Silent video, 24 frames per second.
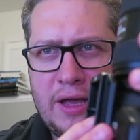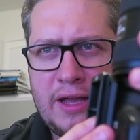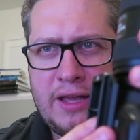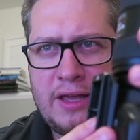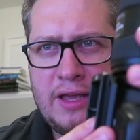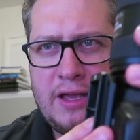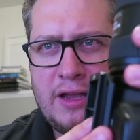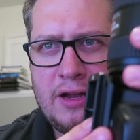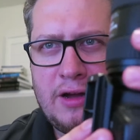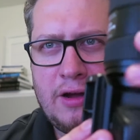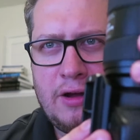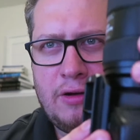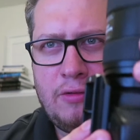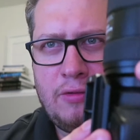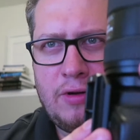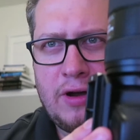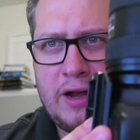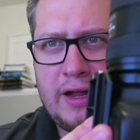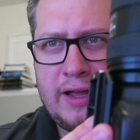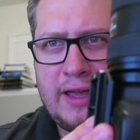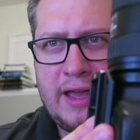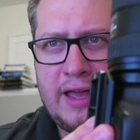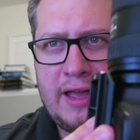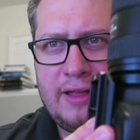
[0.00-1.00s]
back here,
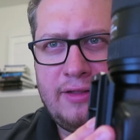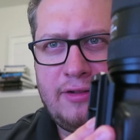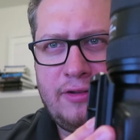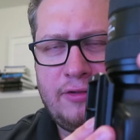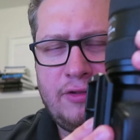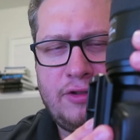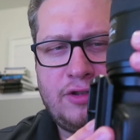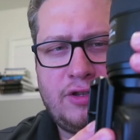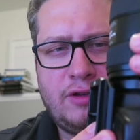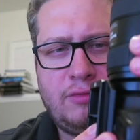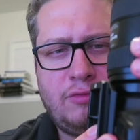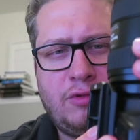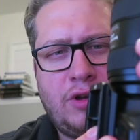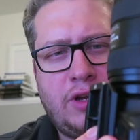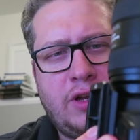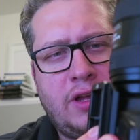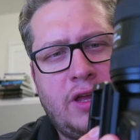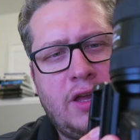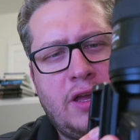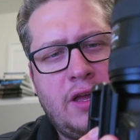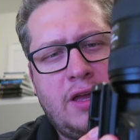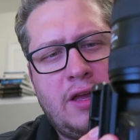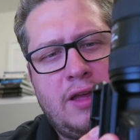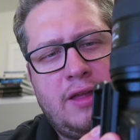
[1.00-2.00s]
where I can turn the zoom ring,
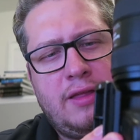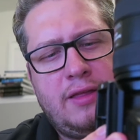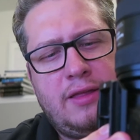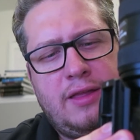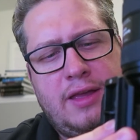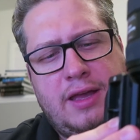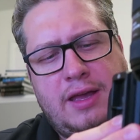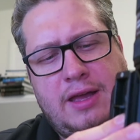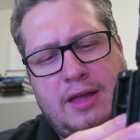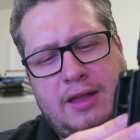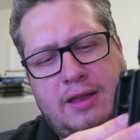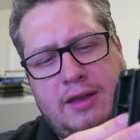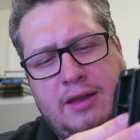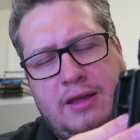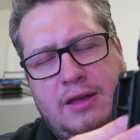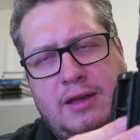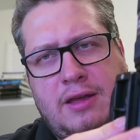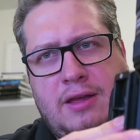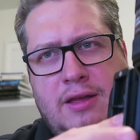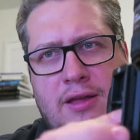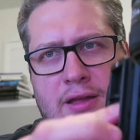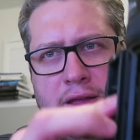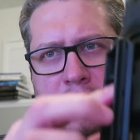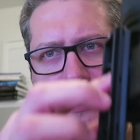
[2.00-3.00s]

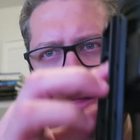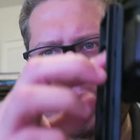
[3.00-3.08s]
then